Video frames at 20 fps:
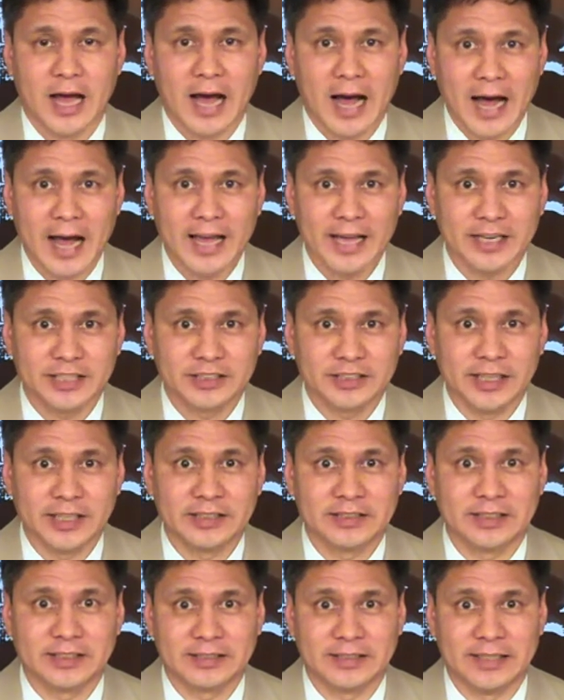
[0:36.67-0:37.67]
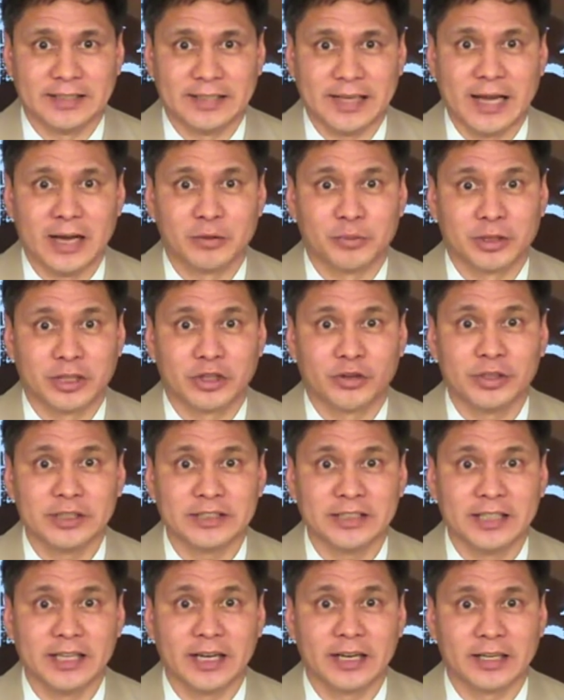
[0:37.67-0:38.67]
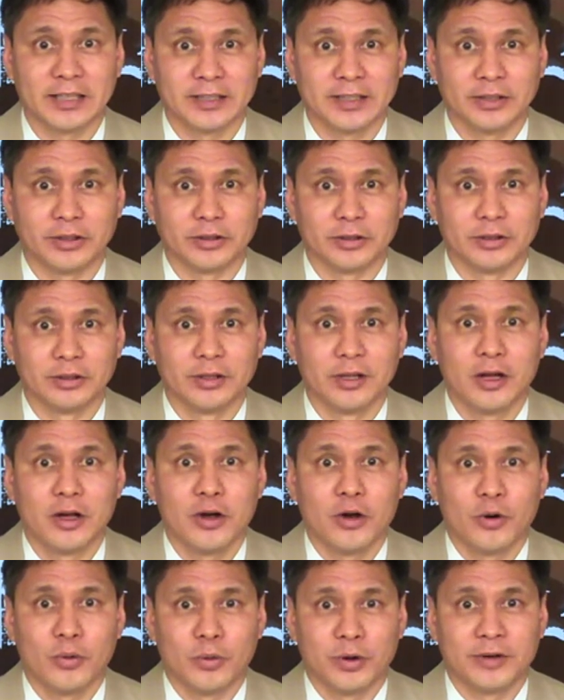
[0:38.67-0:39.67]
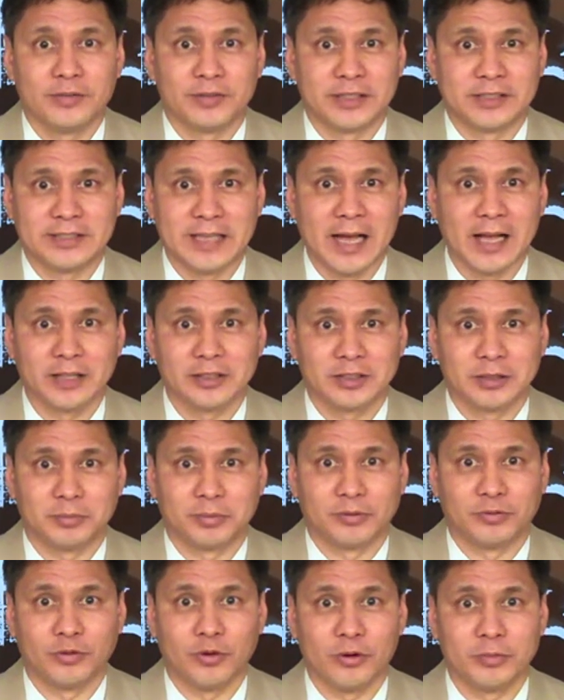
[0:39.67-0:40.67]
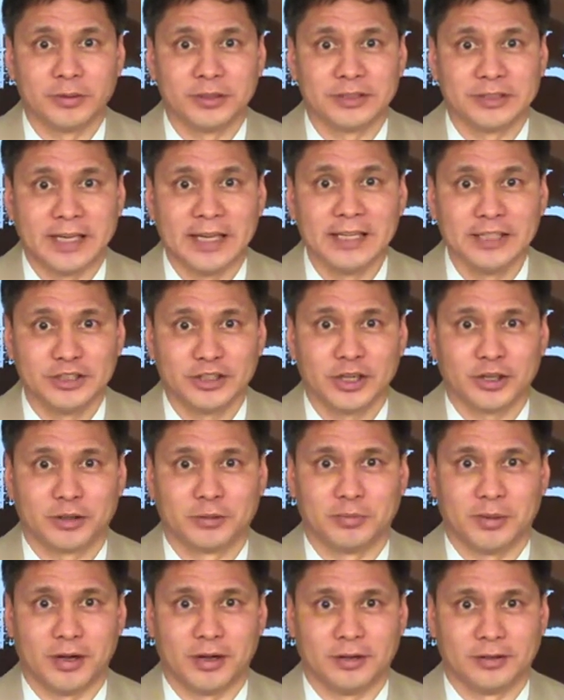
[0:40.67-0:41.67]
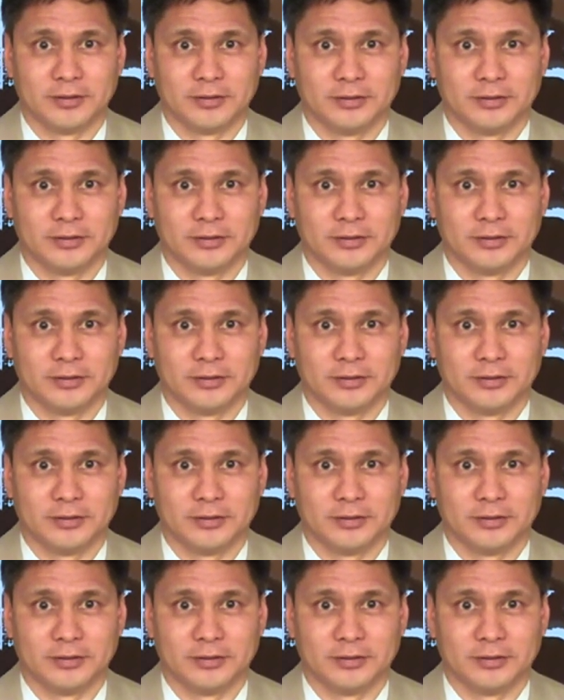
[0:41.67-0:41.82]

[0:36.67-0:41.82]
I had a chance to sit down with Christiana Little, one of the talented performers in Chuckleball.